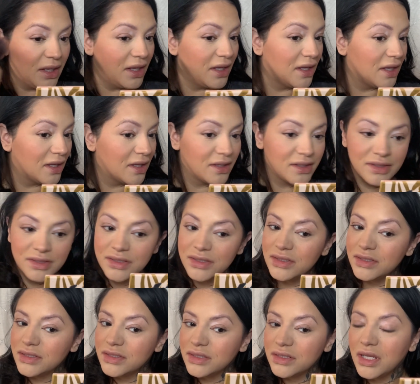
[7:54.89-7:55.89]

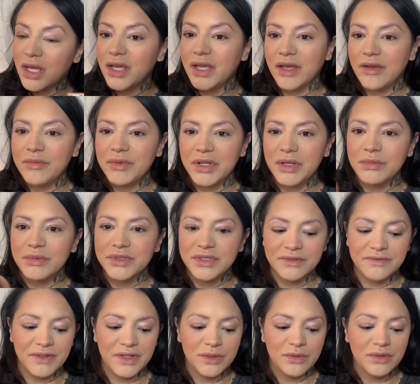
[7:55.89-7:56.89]
and I have been able to
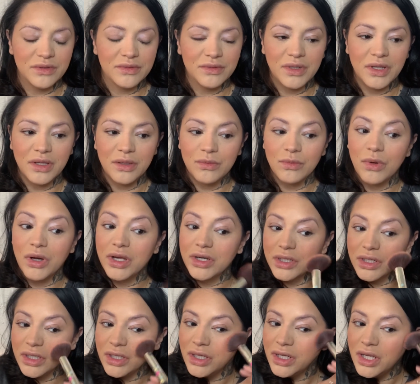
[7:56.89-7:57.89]
find
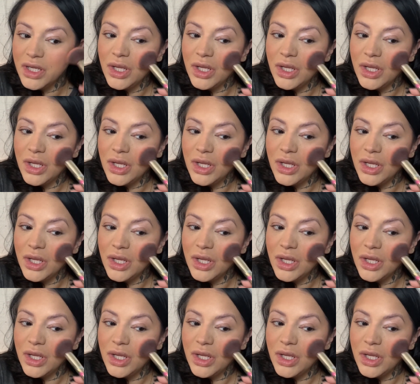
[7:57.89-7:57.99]
water.